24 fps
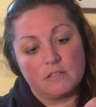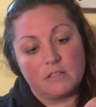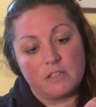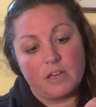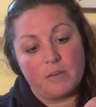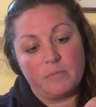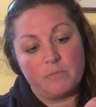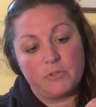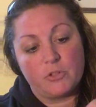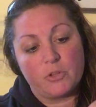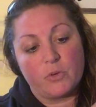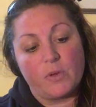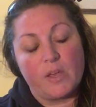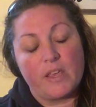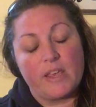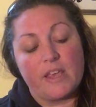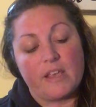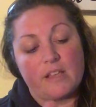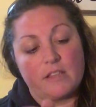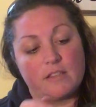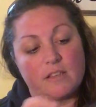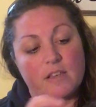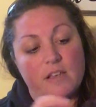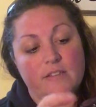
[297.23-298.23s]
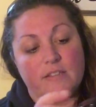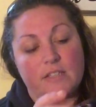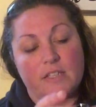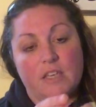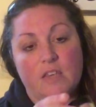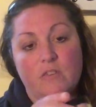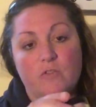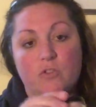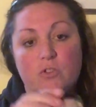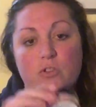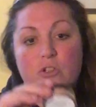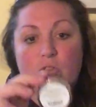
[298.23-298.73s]
Yep, so it does, it
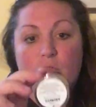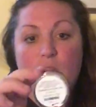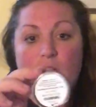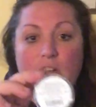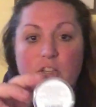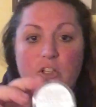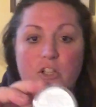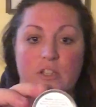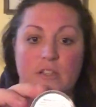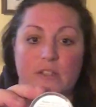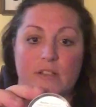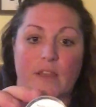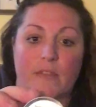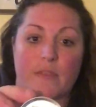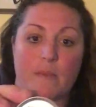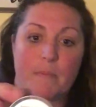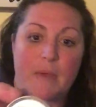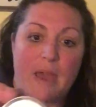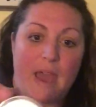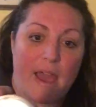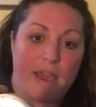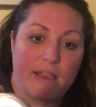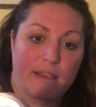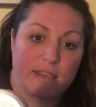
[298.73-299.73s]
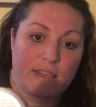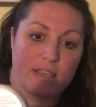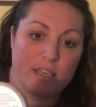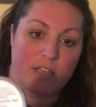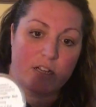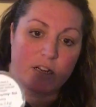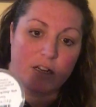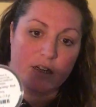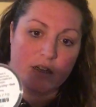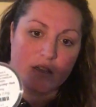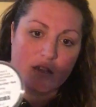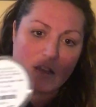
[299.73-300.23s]
gives you directions on the back here.